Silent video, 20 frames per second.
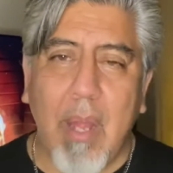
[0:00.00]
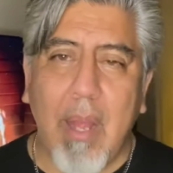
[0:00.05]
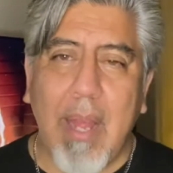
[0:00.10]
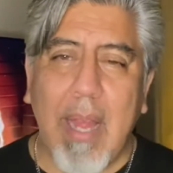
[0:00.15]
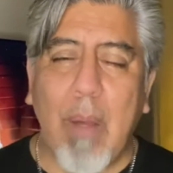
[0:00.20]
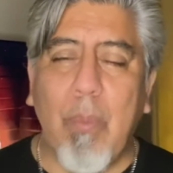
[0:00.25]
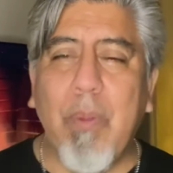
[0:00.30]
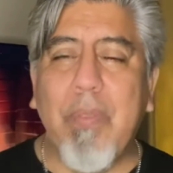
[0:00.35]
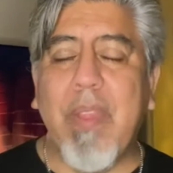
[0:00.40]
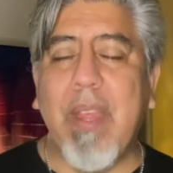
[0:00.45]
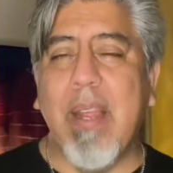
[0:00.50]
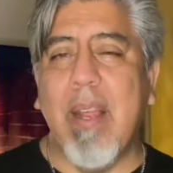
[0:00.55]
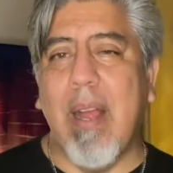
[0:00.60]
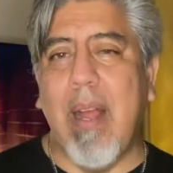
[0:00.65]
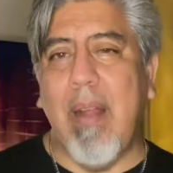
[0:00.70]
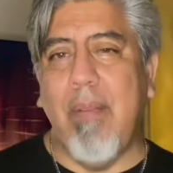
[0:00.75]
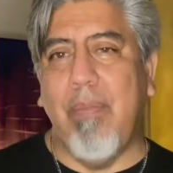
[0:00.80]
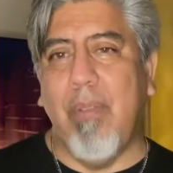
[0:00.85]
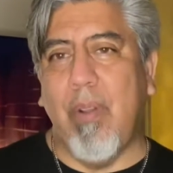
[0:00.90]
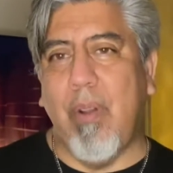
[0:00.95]
And one thing
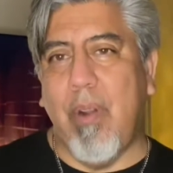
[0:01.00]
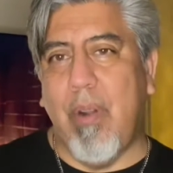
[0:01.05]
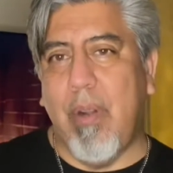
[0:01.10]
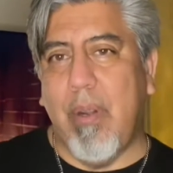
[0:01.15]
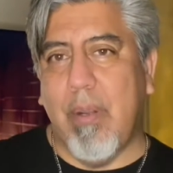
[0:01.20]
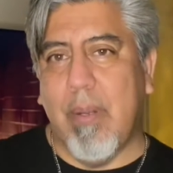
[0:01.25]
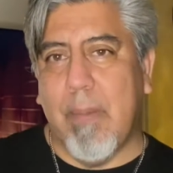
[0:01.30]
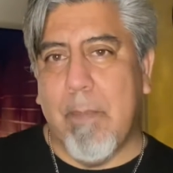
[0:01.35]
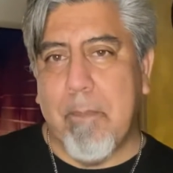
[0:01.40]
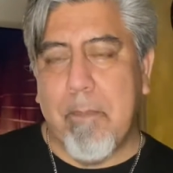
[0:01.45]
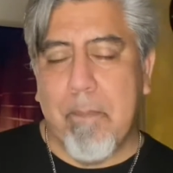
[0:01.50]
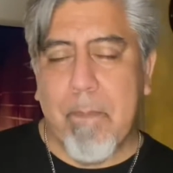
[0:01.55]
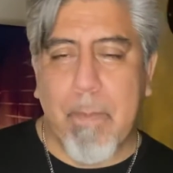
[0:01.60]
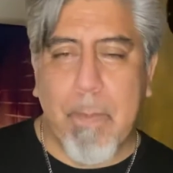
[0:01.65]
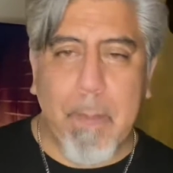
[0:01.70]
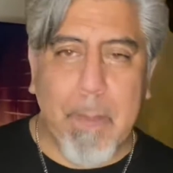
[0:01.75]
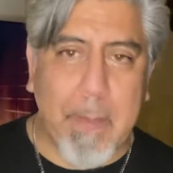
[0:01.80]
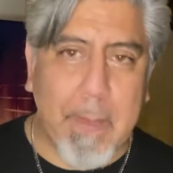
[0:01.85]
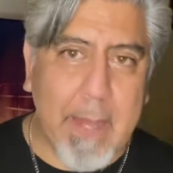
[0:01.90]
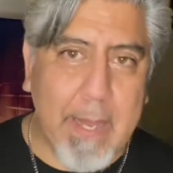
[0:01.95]
I've learned
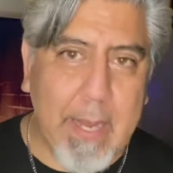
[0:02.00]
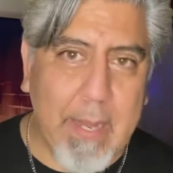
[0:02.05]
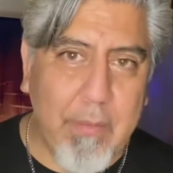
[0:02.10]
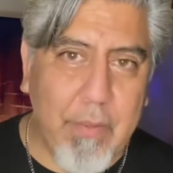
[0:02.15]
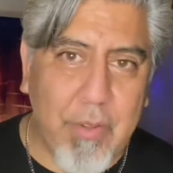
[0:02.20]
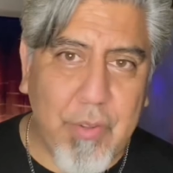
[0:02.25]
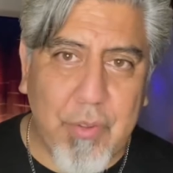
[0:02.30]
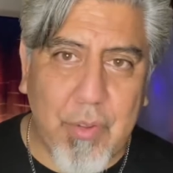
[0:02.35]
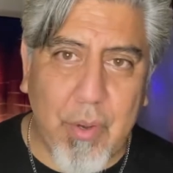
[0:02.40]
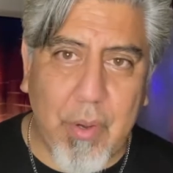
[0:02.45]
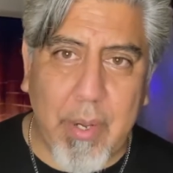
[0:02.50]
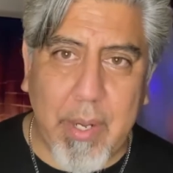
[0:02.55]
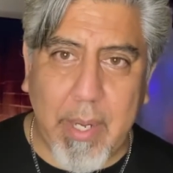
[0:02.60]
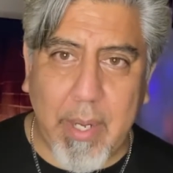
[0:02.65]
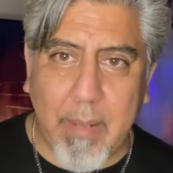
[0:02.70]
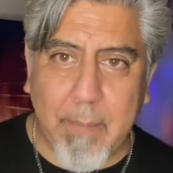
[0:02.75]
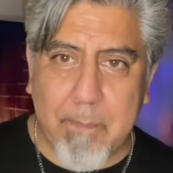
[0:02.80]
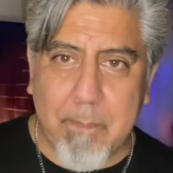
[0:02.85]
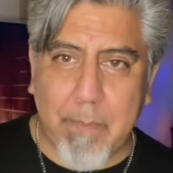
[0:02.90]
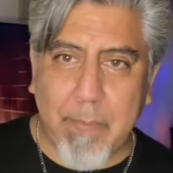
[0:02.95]
in this journey